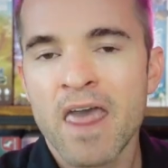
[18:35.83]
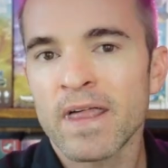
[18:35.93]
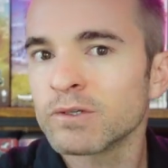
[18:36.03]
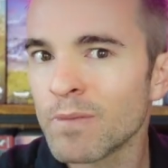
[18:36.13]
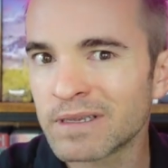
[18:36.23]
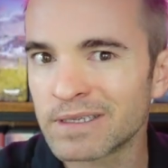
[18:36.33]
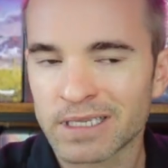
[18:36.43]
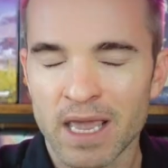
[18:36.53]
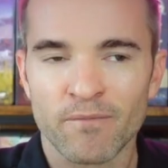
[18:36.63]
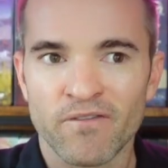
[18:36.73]
That's what makes this
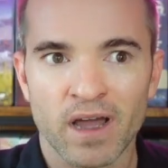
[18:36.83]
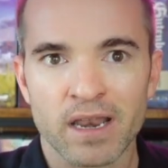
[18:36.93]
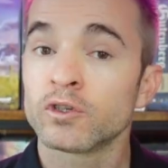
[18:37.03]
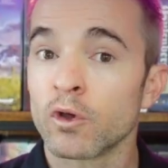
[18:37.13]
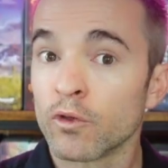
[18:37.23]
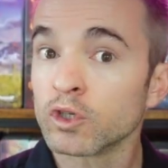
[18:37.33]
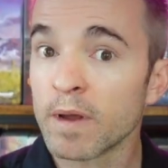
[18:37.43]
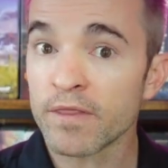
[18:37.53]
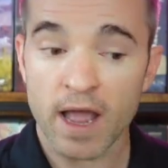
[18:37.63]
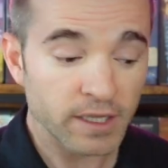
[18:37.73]
game fun. So those are
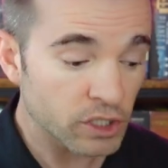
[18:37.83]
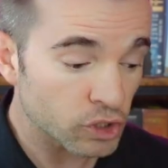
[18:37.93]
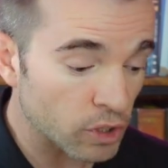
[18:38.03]
my thoughts.